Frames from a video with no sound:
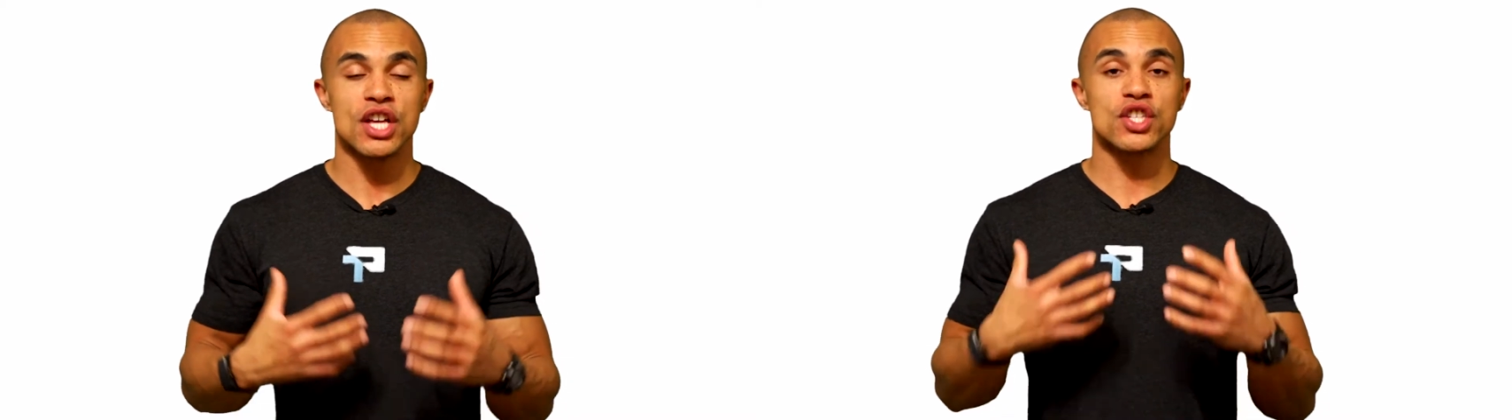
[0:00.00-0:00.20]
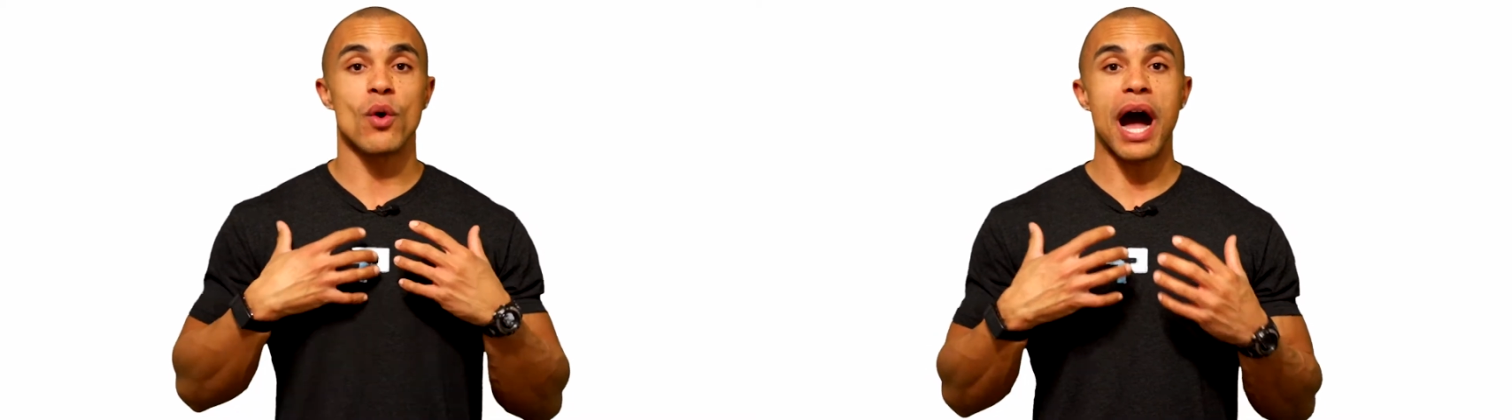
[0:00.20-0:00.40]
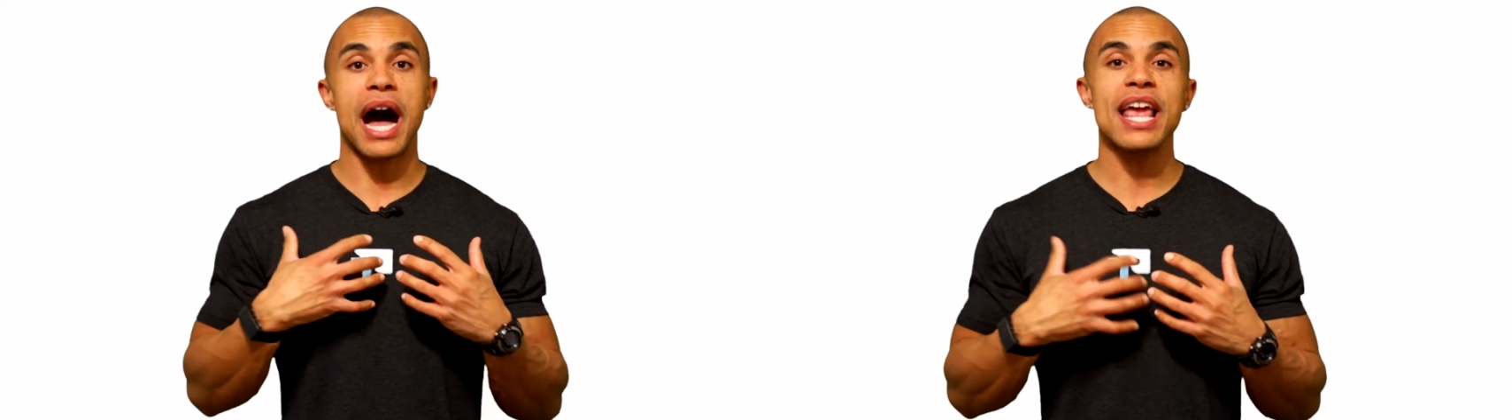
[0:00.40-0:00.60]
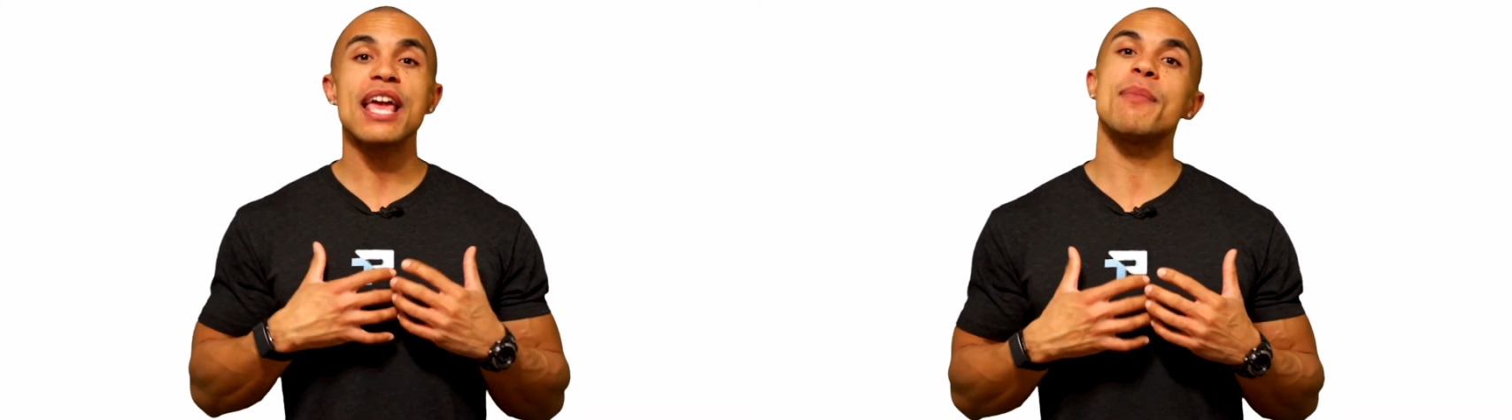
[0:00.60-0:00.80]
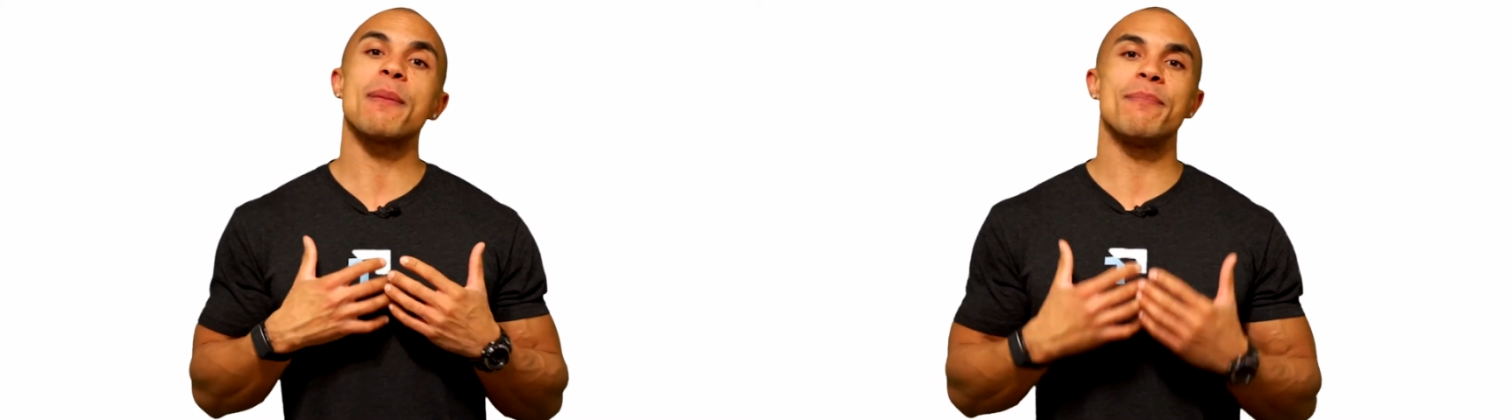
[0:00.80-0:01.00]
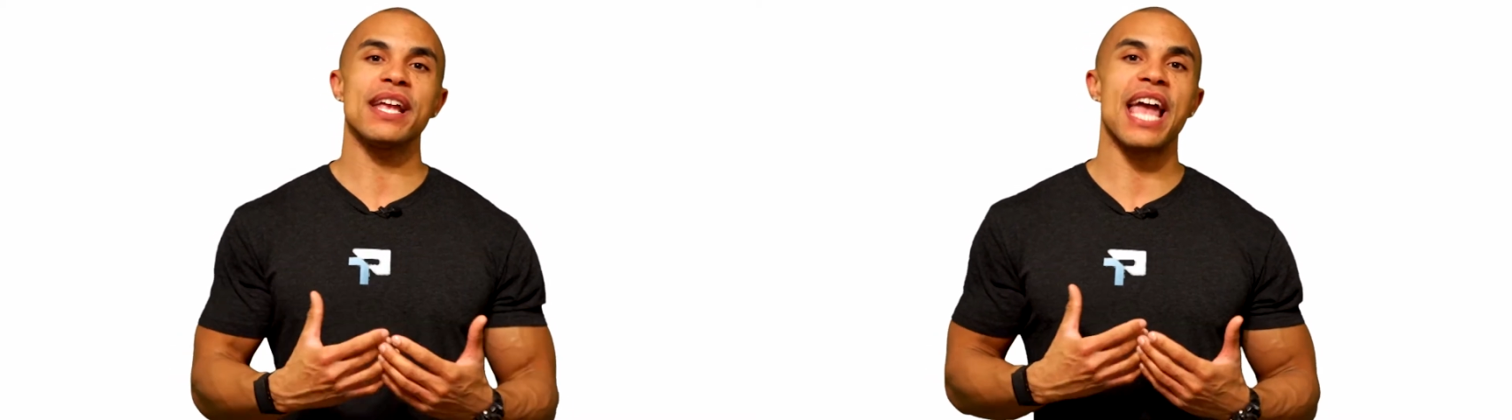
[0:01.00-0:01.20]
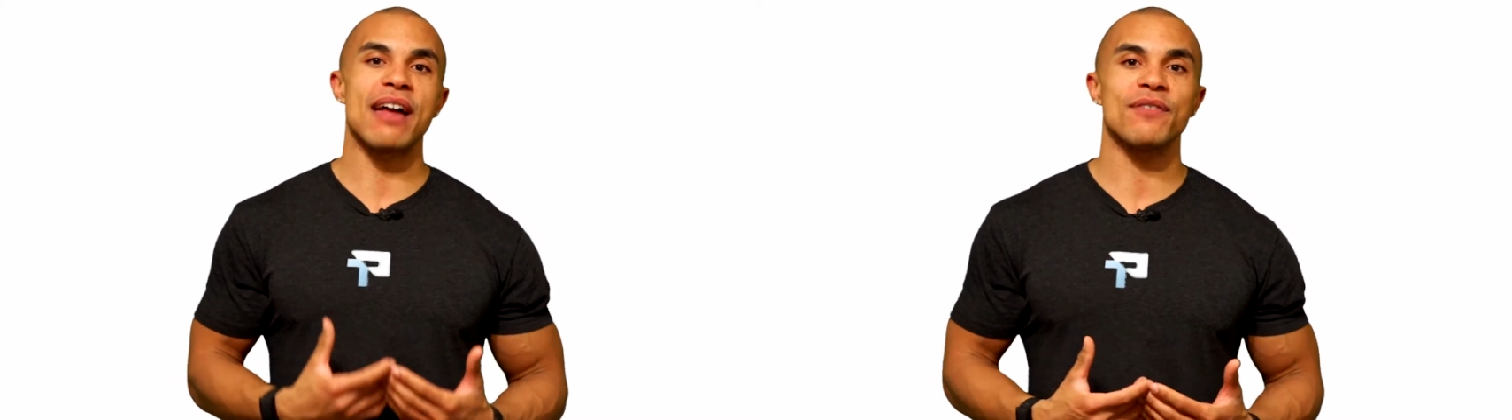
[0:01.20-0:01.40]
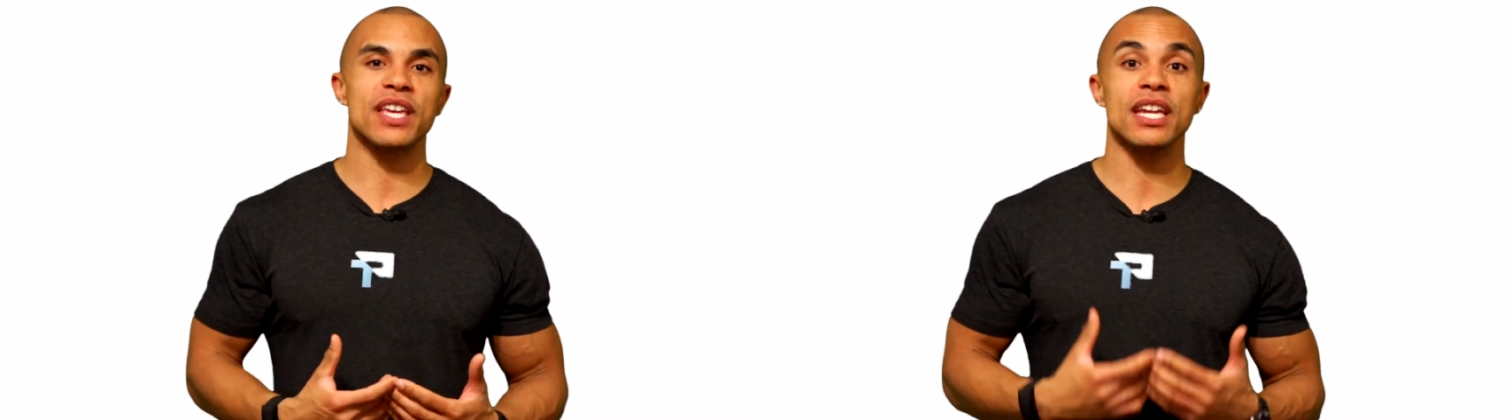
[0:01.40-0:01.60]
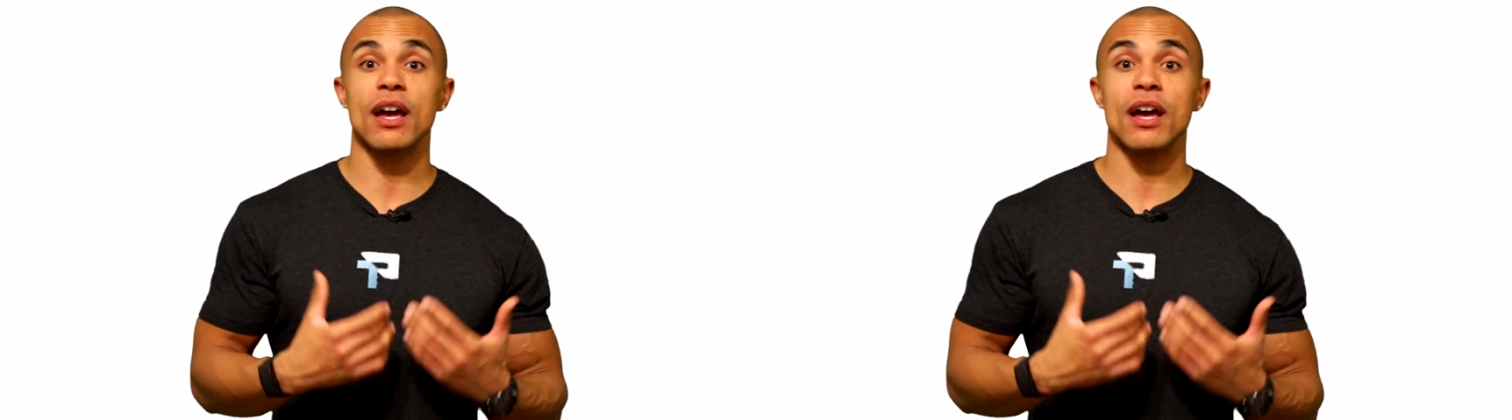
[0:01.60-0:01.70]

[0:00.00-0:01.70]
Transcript: So I am a big advocate